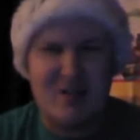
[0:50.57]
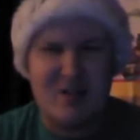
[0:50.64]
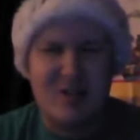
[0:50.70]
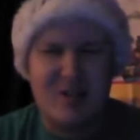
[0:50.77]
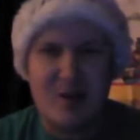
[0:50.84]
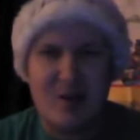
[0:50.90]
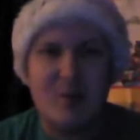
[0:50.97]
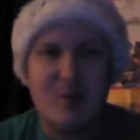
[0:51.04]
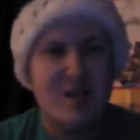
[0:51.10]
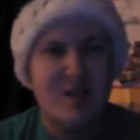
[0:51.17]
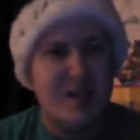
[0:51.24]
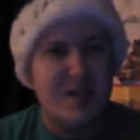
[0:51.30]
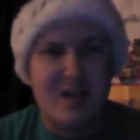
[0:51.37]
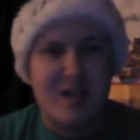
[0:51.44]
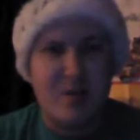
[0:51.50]
So,
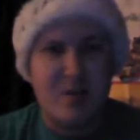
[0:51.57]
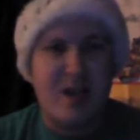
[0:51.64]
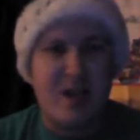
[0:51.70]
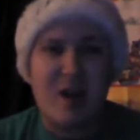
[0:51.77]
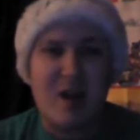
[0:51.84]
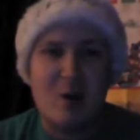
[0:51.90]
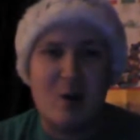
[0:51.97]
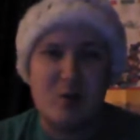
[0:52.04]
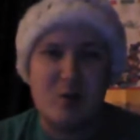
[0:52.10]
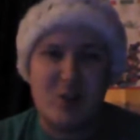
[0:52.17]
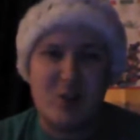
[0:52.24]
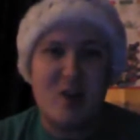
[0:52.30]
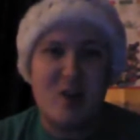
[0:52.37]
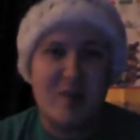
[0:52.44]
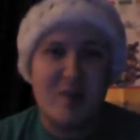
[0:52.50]
here we go,
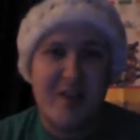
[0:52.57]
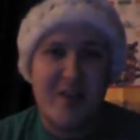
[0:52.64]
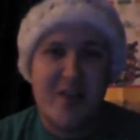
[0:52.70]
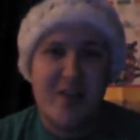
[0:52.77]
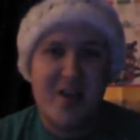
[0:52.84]
starting with